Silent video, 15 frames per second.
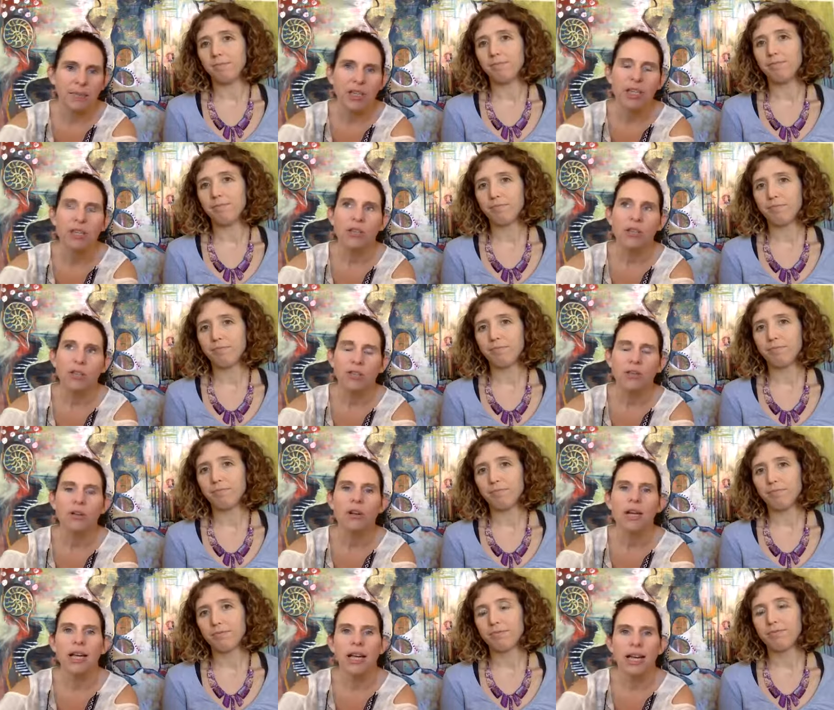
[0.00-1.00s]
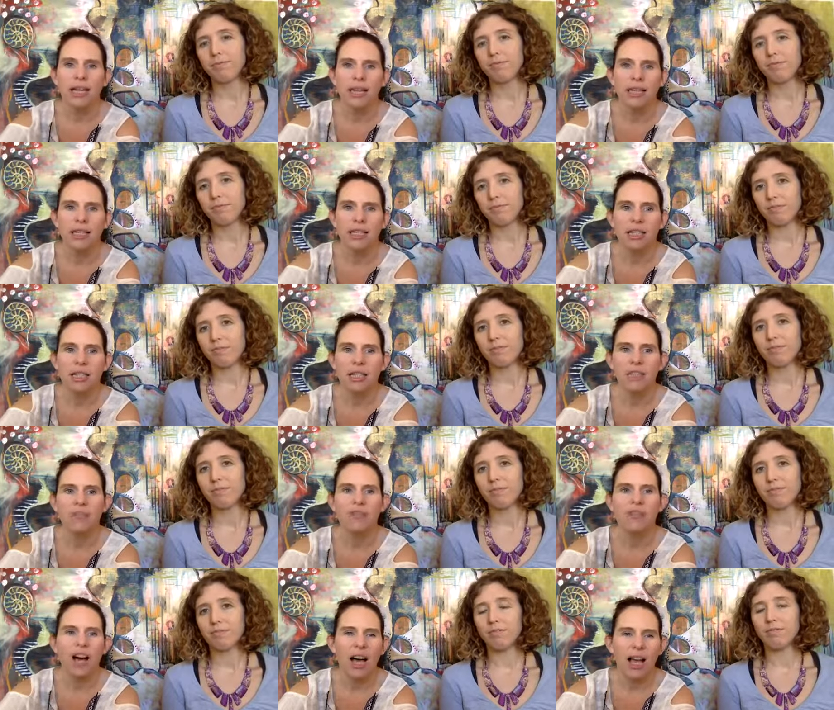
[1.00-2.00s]
Speaker 1: Your energy, the
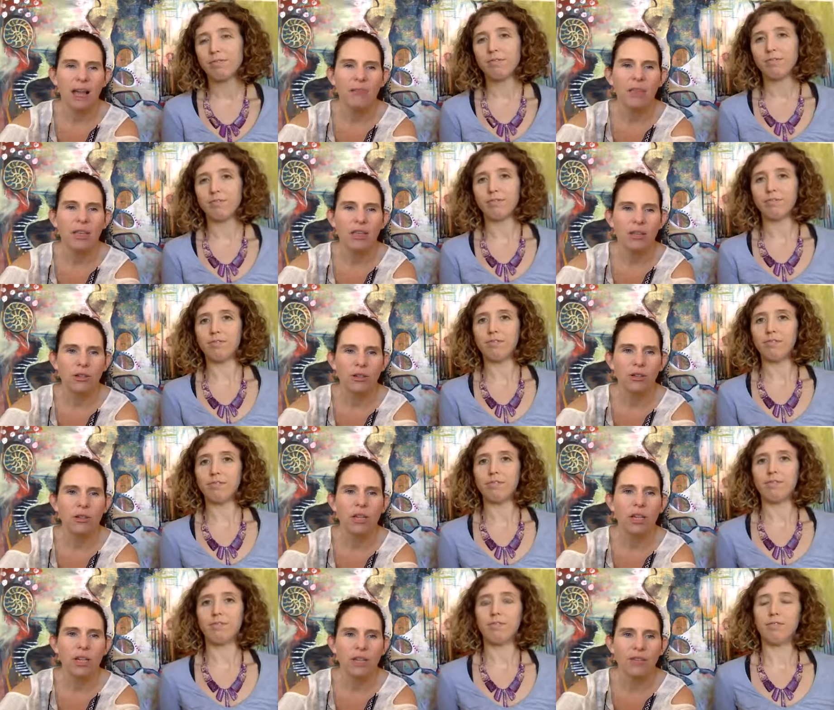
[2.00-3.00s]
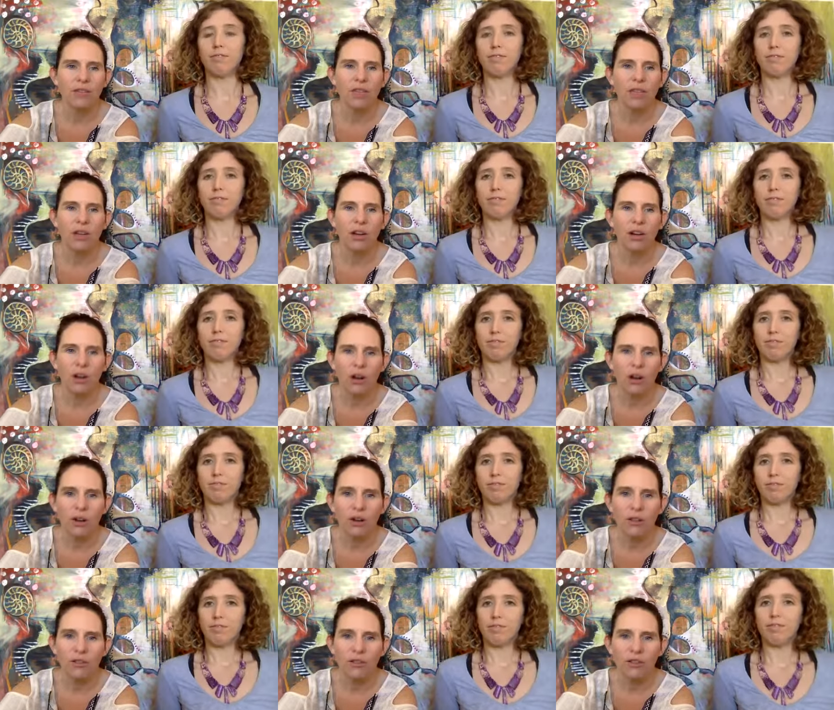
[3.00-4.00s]
vibe that you're giving
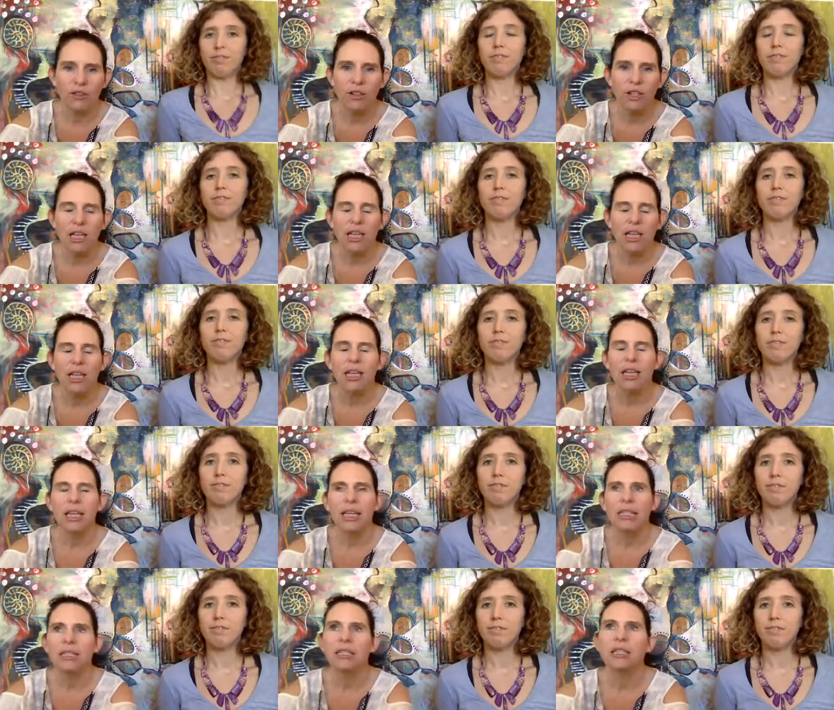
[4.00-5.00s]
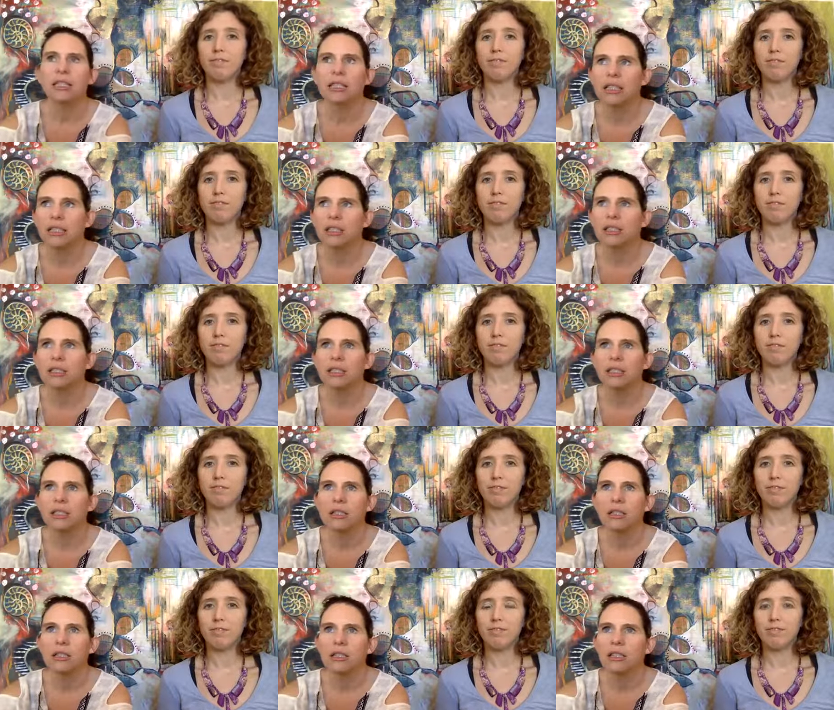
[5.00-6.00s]
off, is
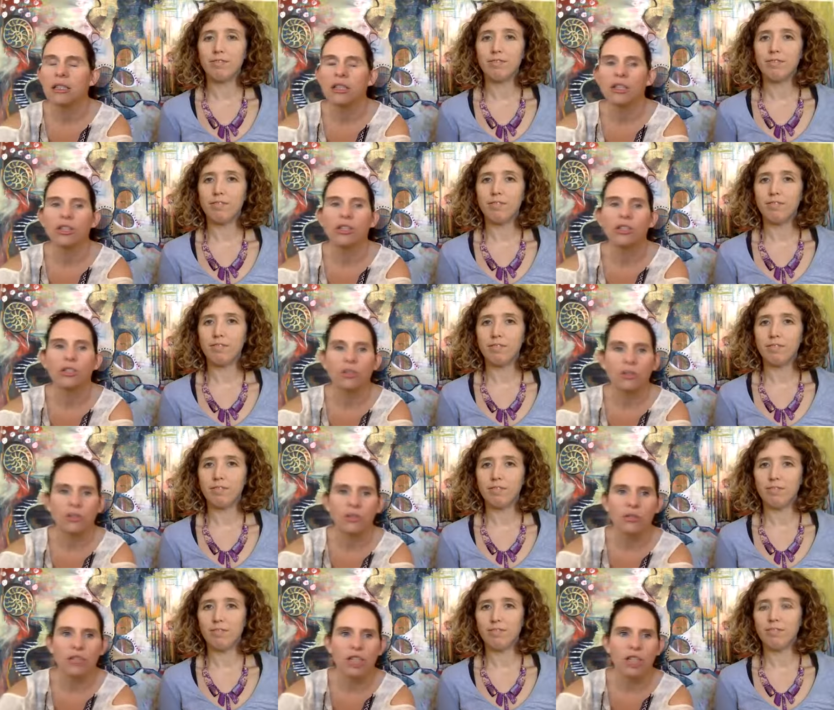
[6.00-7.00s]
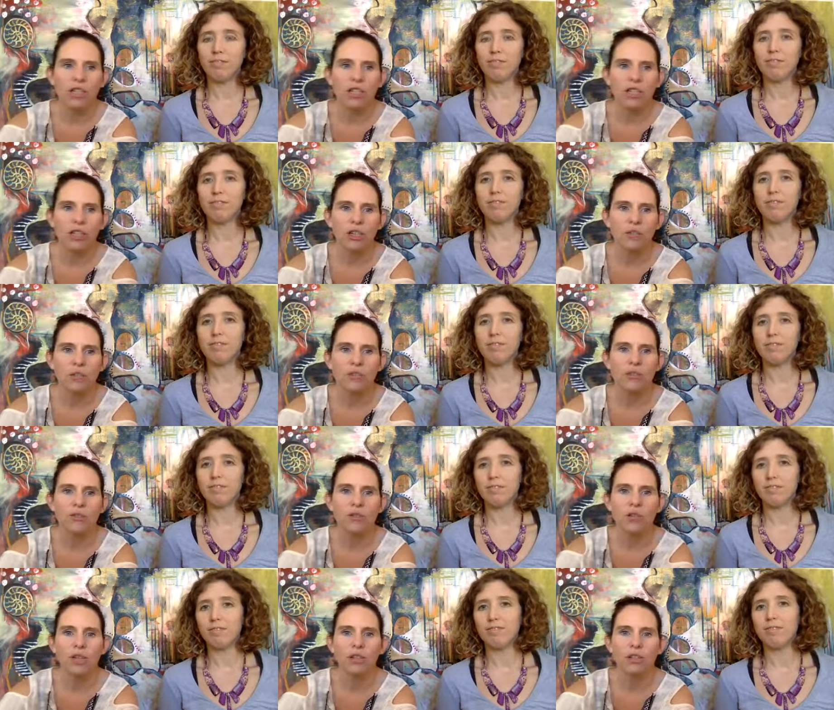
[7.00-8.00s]
huge in terms of
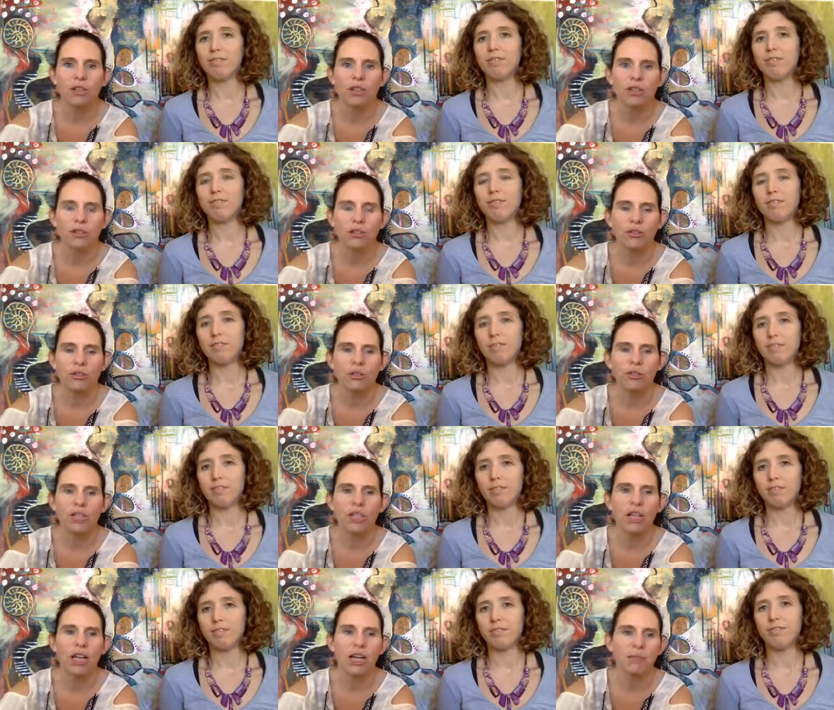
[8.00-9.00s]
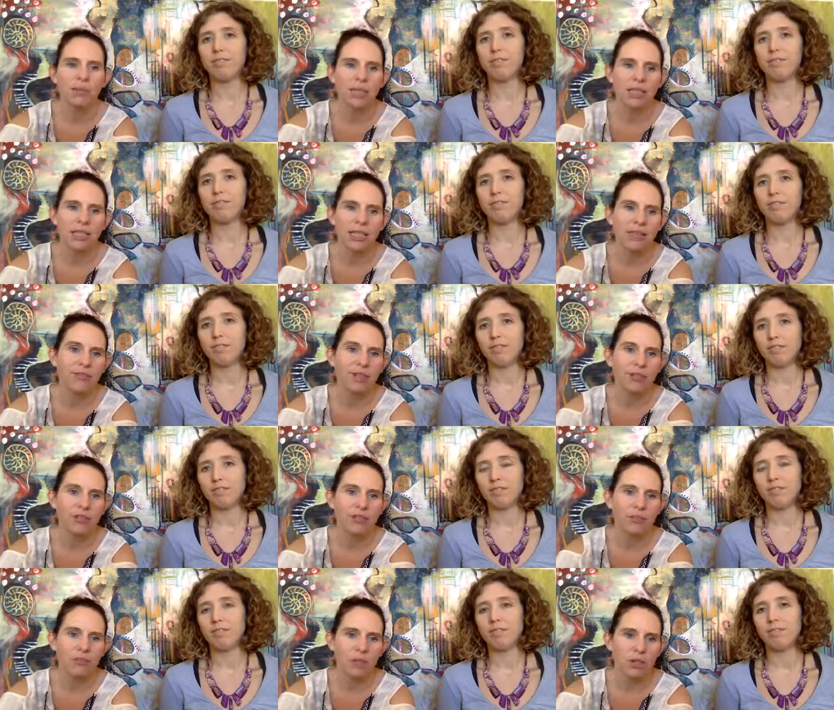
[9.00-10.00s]
what your children are perceiving
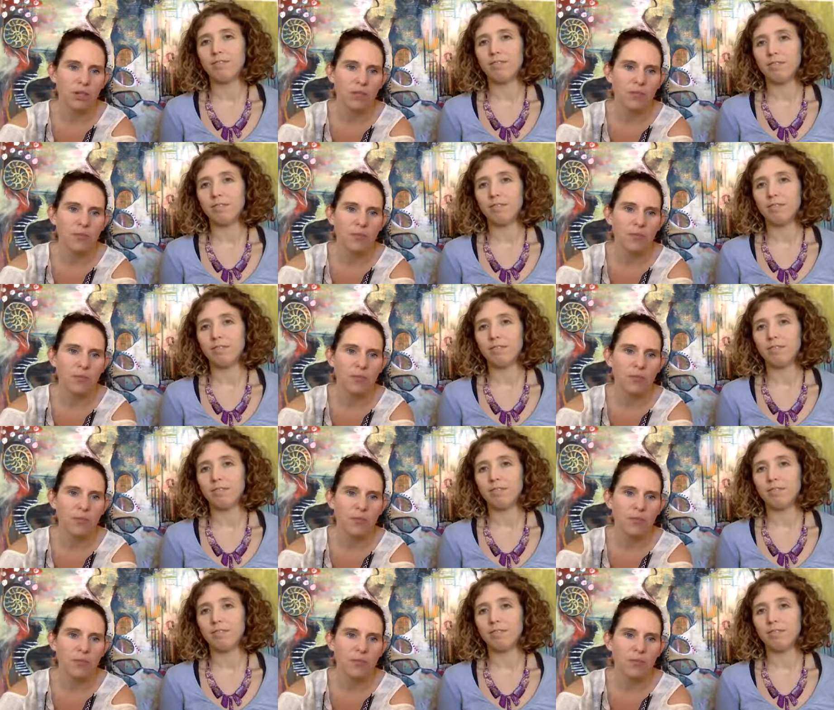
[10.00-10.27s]
from you.